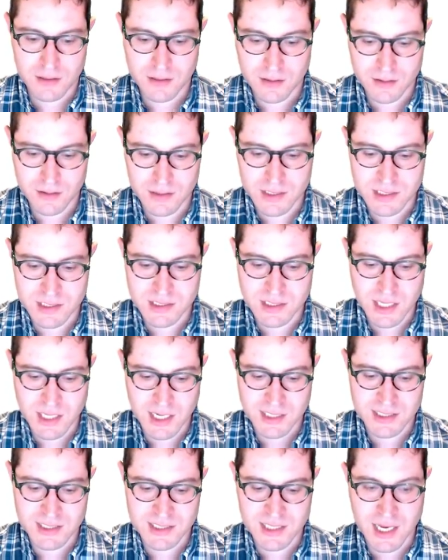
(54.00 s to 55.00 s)
This
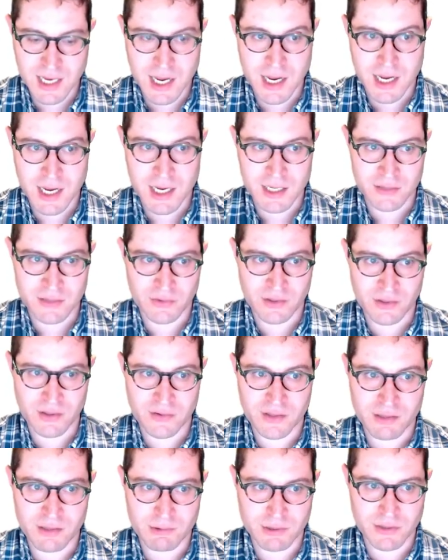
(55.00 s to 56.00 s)
dot size is
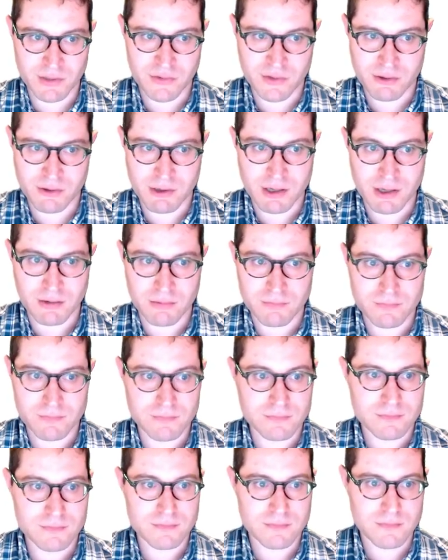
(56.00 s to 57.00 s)
equal to 0.
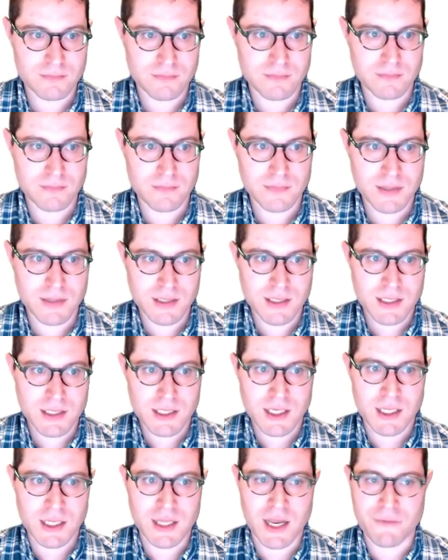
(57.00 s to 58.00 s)

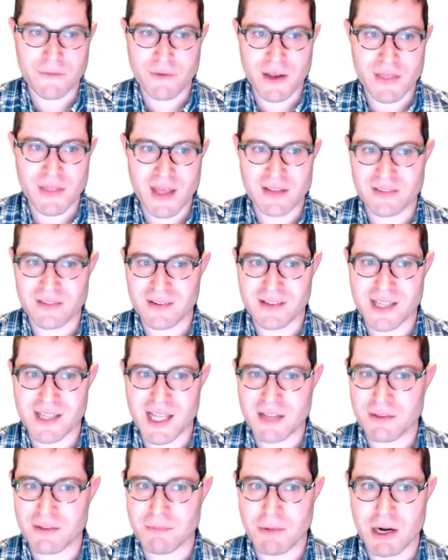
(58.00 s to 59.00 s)
And I find that's
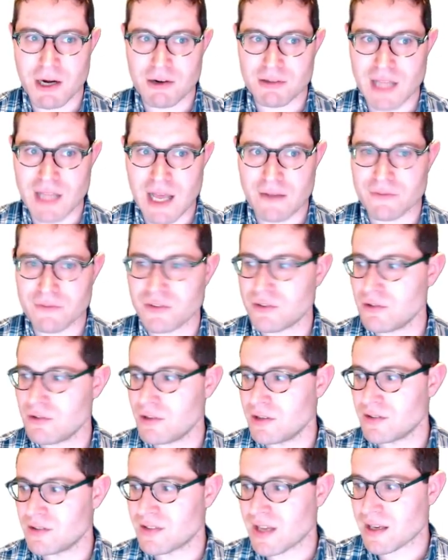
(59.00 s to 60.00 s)
where a lot of
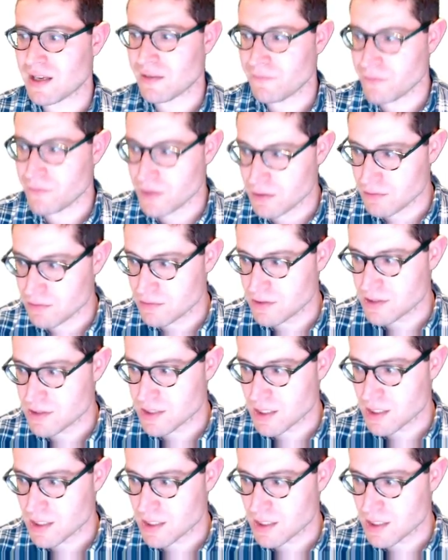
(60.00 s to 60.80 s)
students get confused